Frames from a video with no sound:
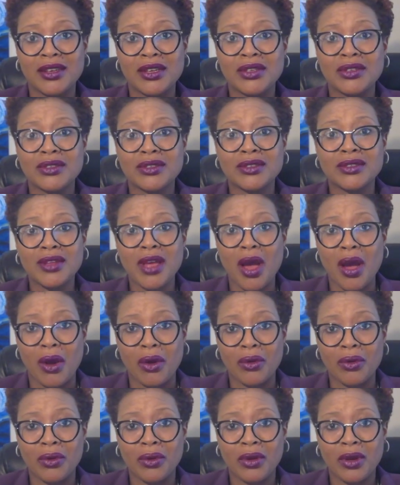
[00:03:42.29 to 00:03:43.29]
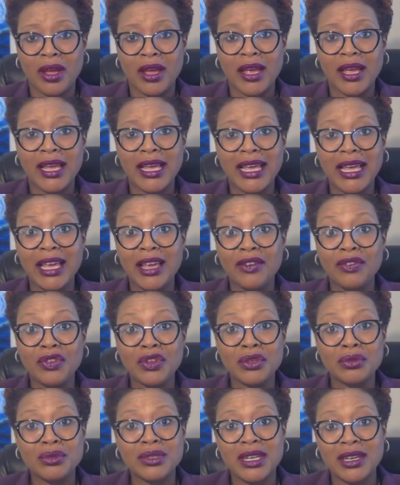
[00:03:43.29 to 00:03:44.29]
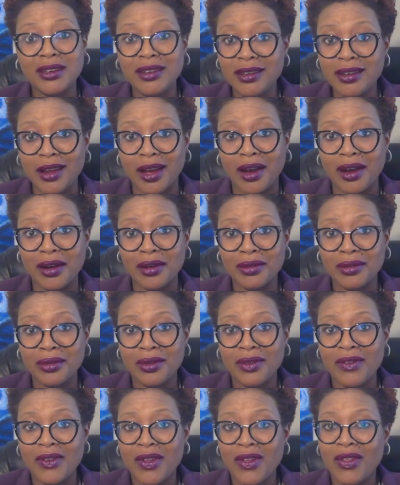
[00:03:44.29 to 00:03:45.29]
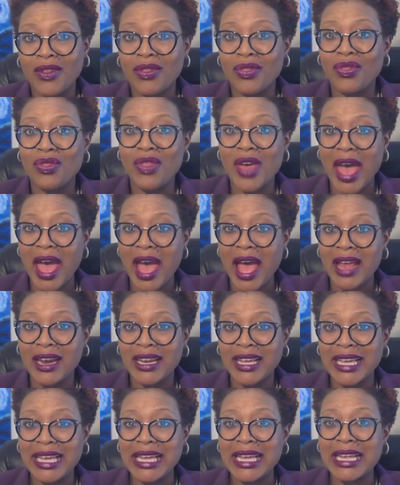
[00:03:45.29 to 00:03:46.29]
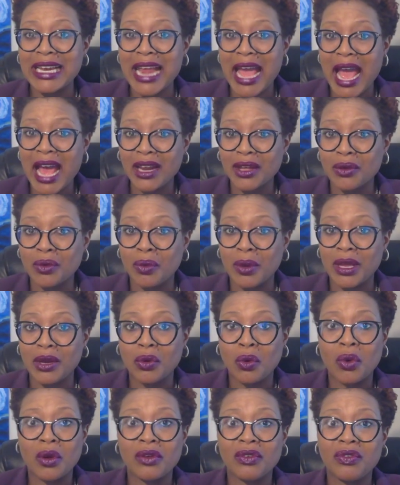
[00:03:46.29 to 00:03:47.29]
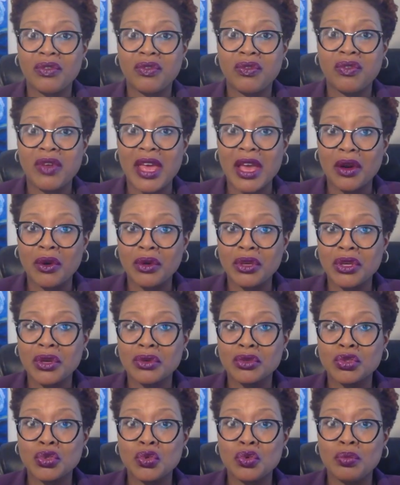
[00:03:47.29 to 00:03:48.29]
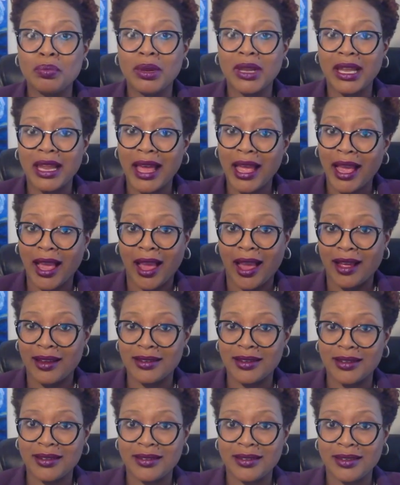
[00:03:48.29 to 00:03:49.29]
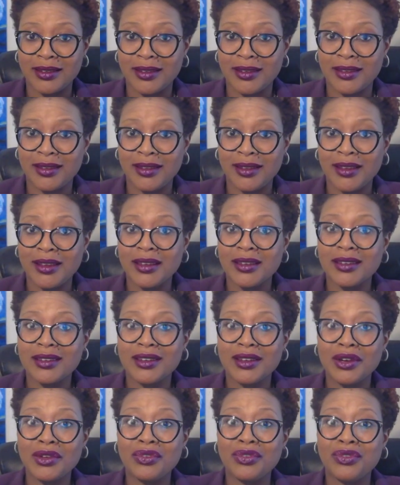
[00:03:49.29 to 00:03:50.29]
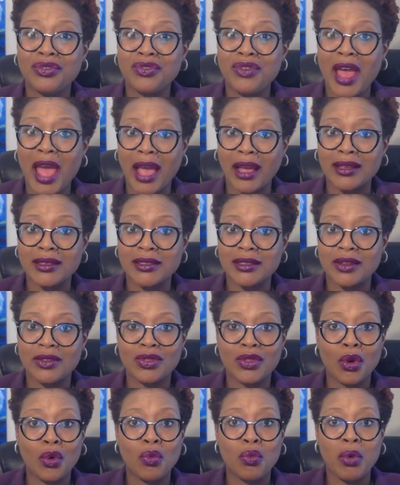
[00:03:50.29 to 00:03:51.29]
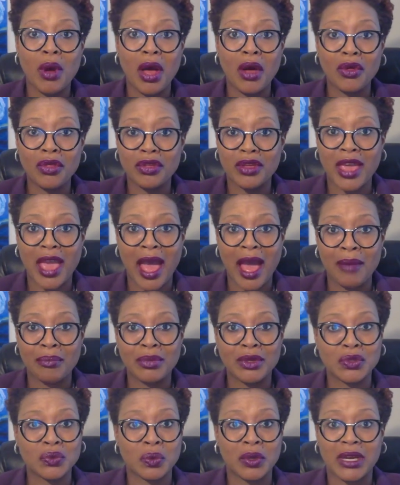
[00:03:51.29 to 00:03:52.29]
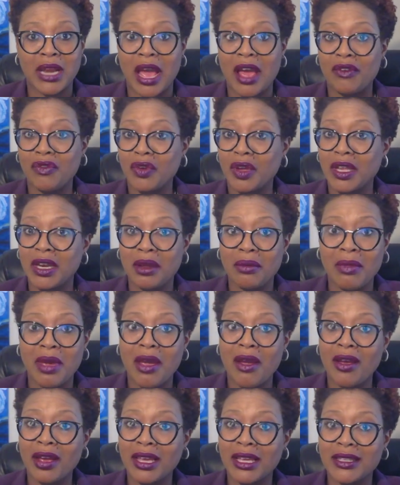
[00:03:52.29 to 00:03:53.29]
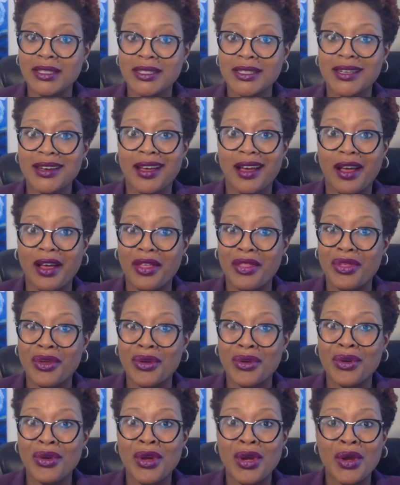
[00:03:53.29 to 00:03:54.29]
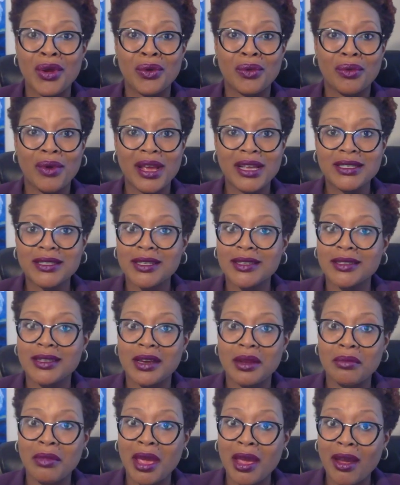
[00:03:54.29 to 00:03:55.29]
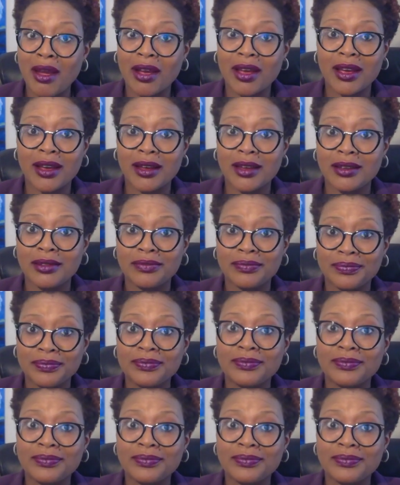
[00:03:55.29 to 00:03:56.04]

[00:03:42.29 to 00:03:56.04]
So if you didn't know that inadequate or failure to plan could affect the wealth gap between African Americans and other races in America,